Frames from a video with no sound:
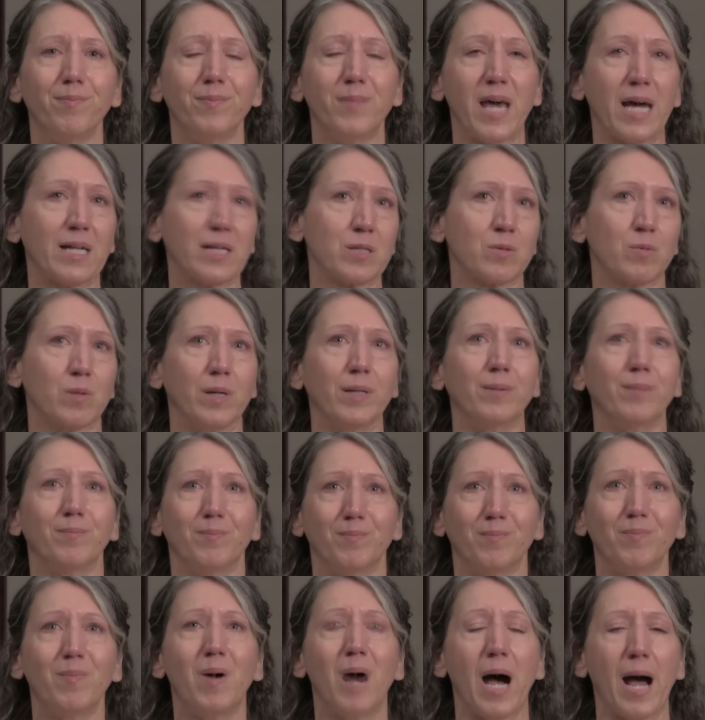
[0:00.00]
That's what
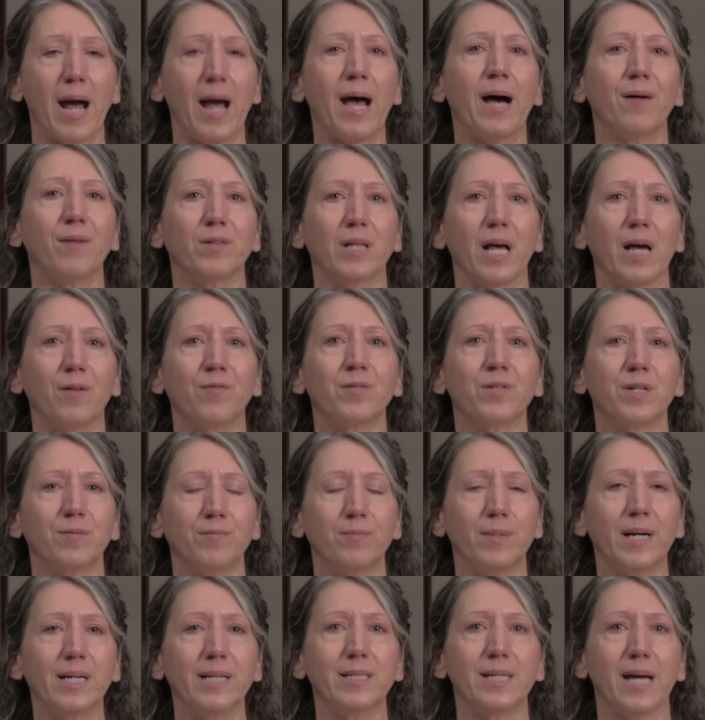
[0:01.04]
I have left
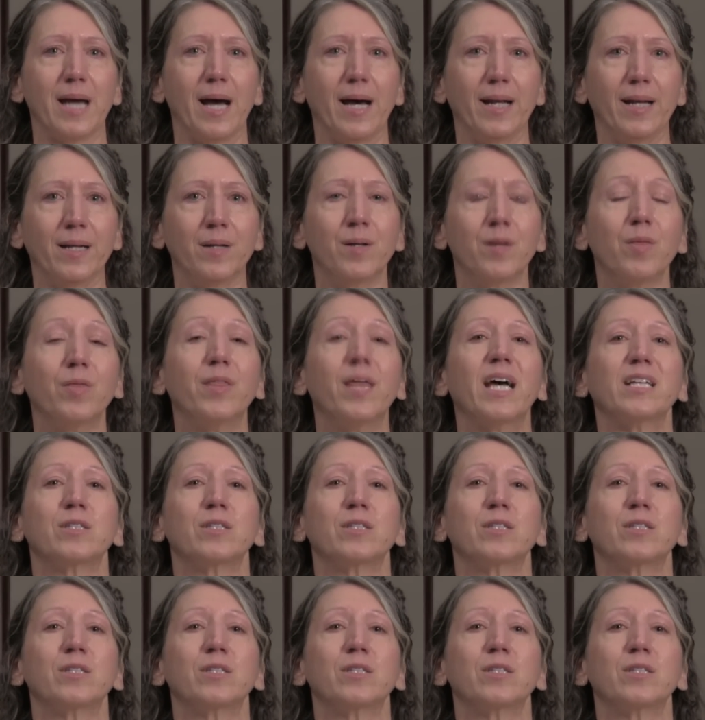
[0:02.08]
of my dad, and